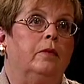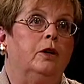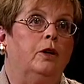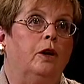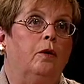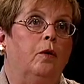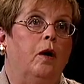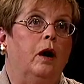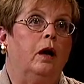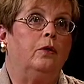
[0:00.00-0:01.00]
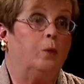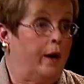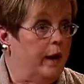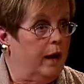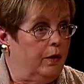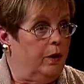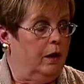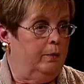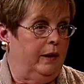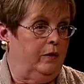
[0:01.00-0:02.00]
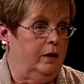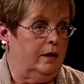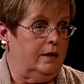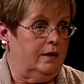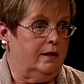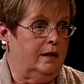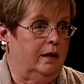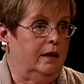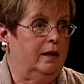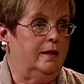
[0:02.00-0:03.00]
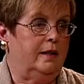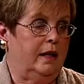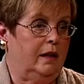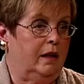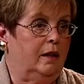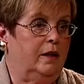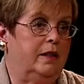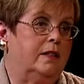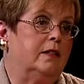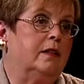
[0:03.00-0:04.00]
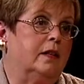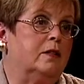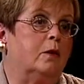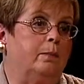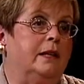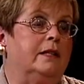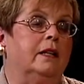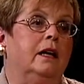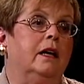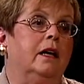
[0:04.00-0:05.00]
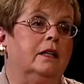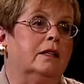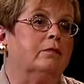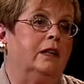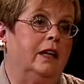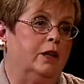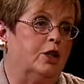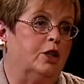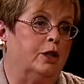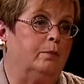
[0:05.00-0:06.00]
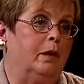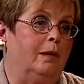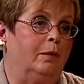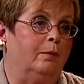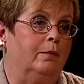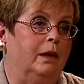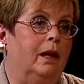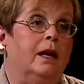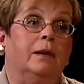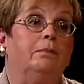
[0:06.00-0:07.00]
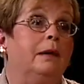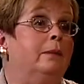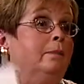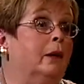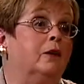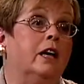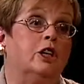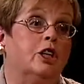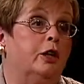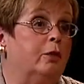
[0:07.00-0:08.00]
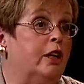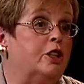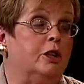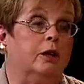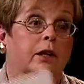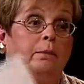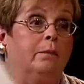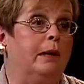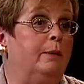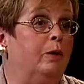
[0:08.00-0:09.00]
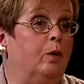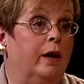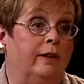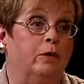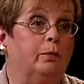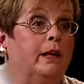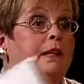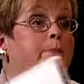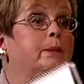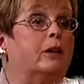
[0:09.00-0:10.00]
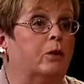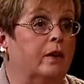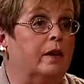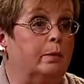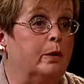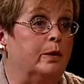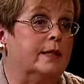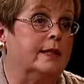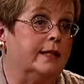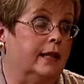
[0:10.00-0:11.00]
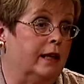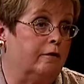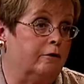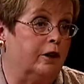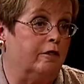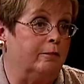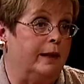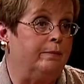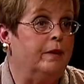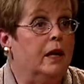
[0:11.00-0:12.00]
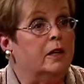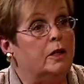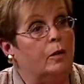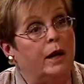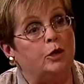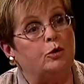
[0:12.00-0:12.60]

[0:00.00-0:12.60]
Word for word: you know, the way I think about this is that this obesity is a relationship problem. It may be multi-generational, it may be whatever, but it's bigger than the person sitting in front of me. So I